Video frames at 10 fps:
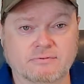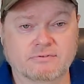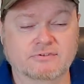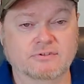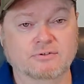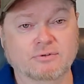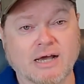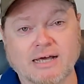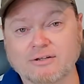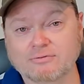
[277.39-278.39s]
So
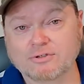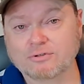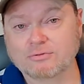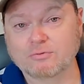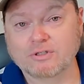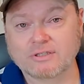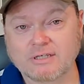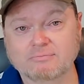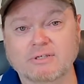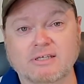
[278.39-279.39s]
I don't know what
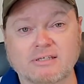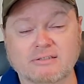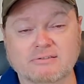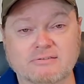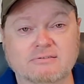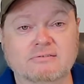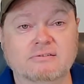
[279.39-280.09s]
that means.